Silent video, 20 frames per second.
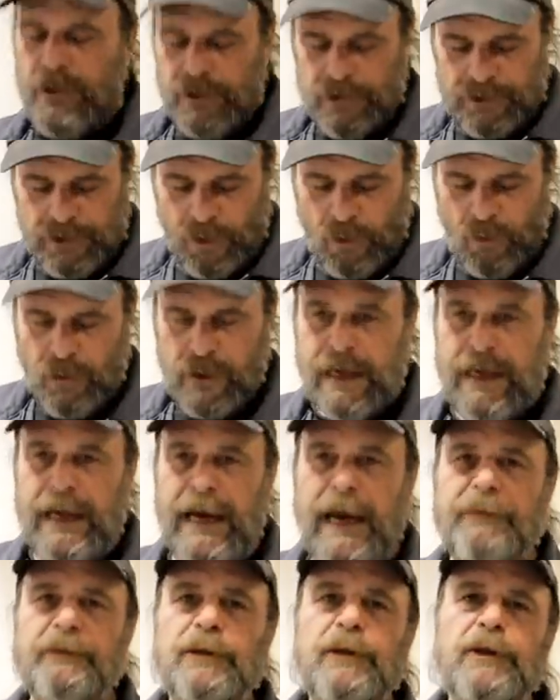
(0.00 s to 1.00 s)
So what I
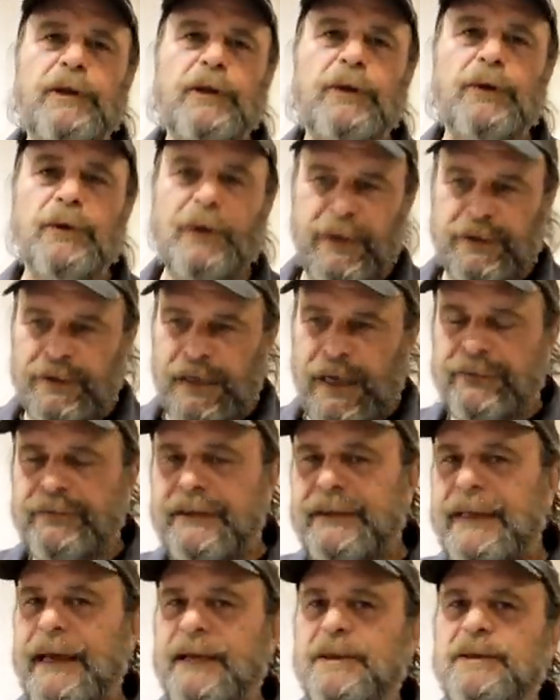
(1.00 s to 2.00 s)
have to do is I have
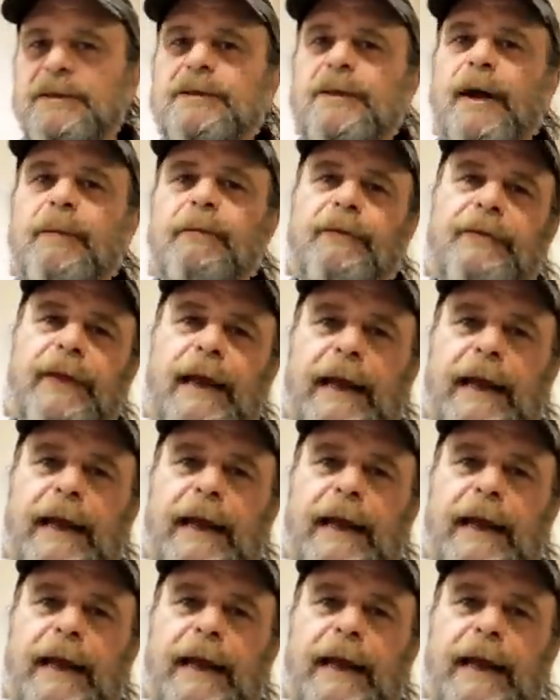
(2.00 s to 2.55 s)
to take some of